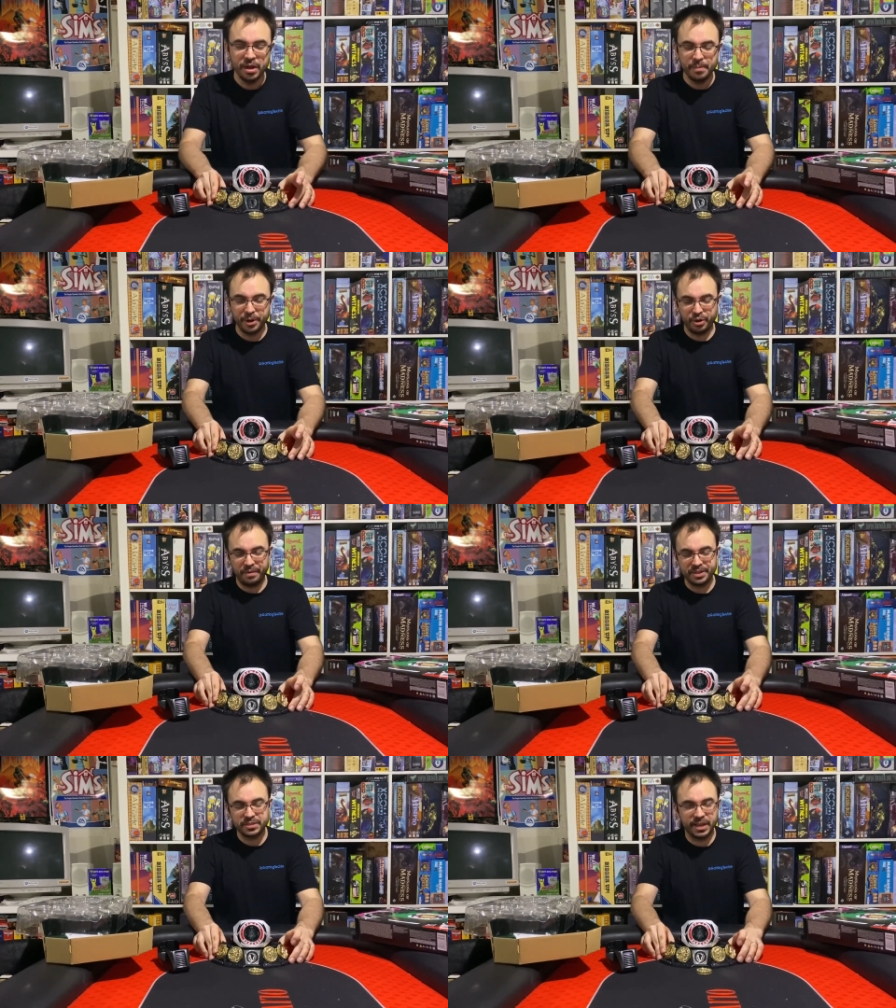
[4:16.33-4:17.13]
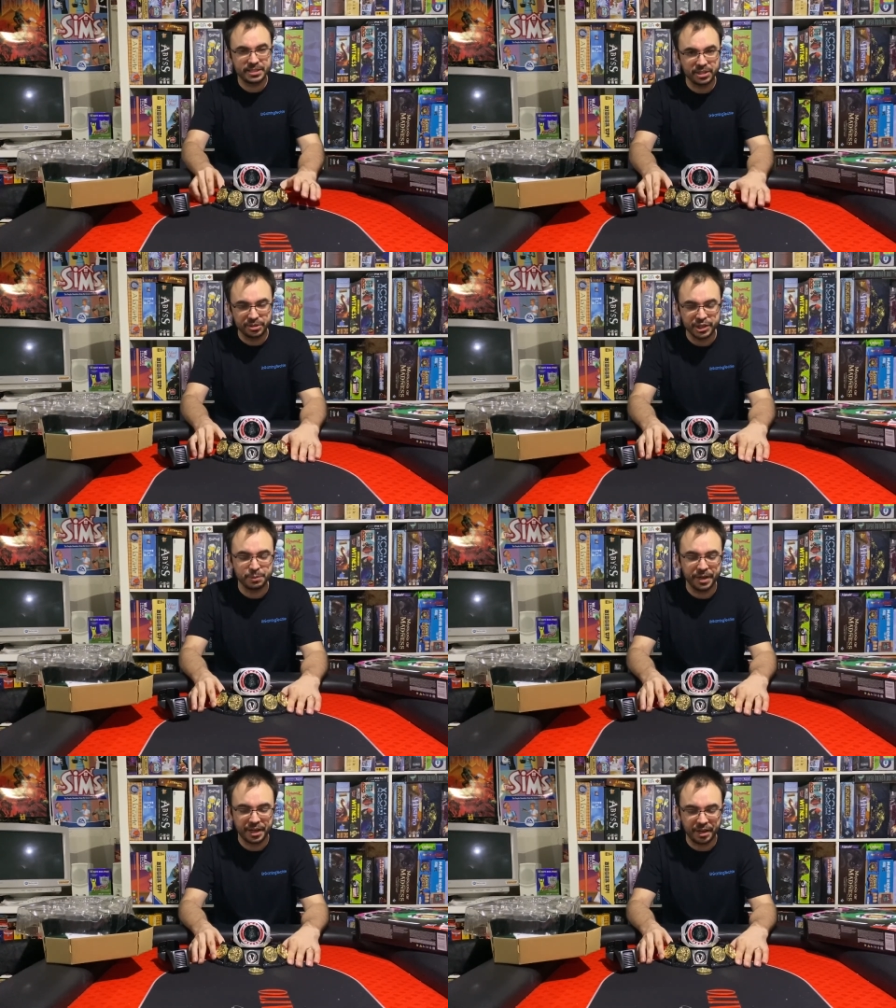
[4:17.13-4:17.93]
But you have this nice little
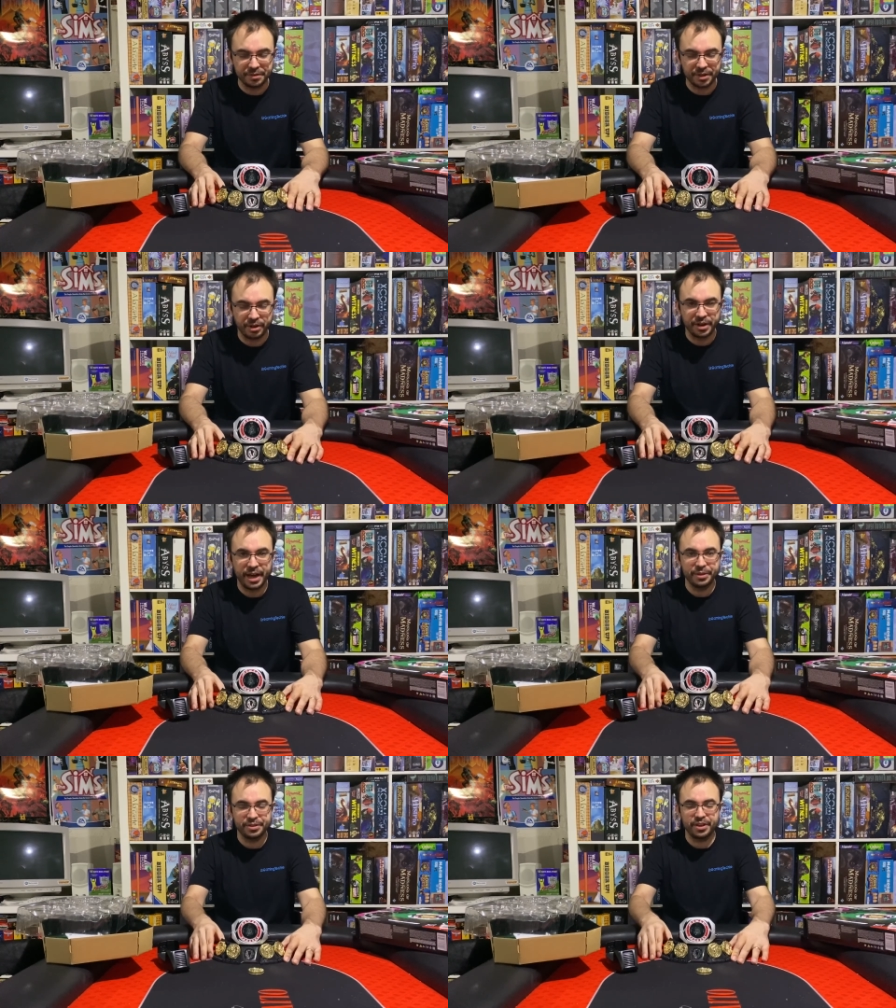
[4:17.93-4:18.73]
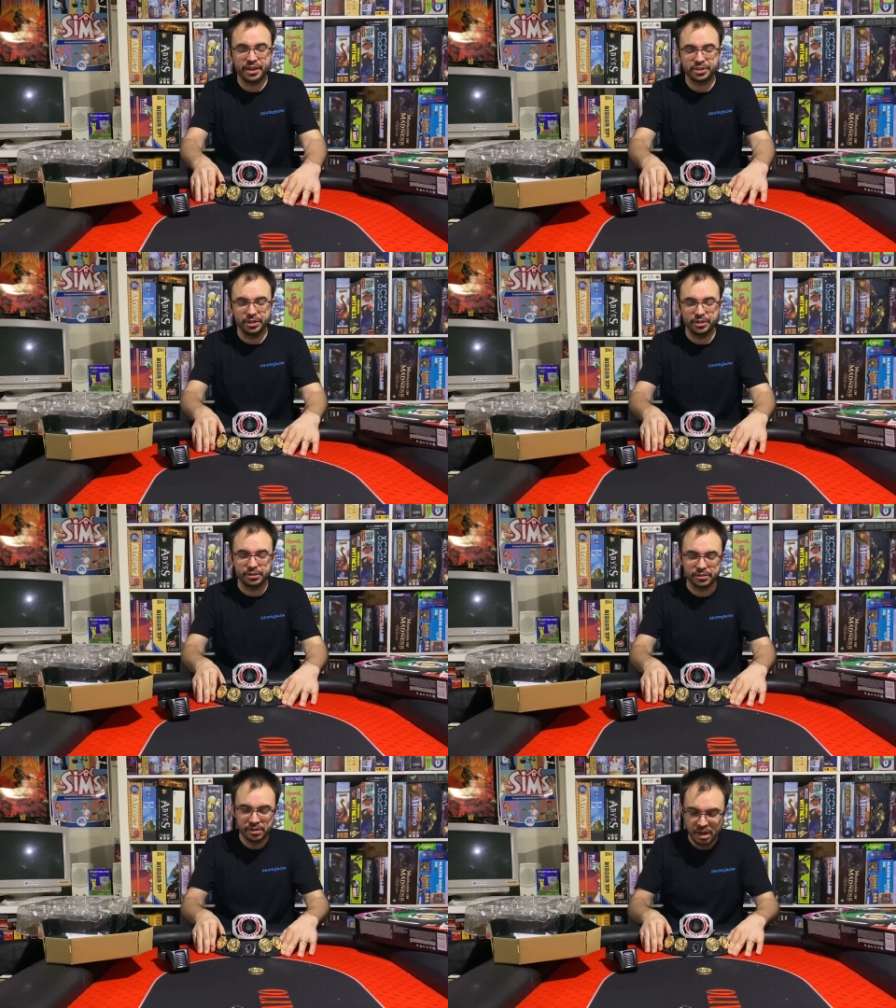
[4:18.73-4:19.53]
display case here on how this actually looks.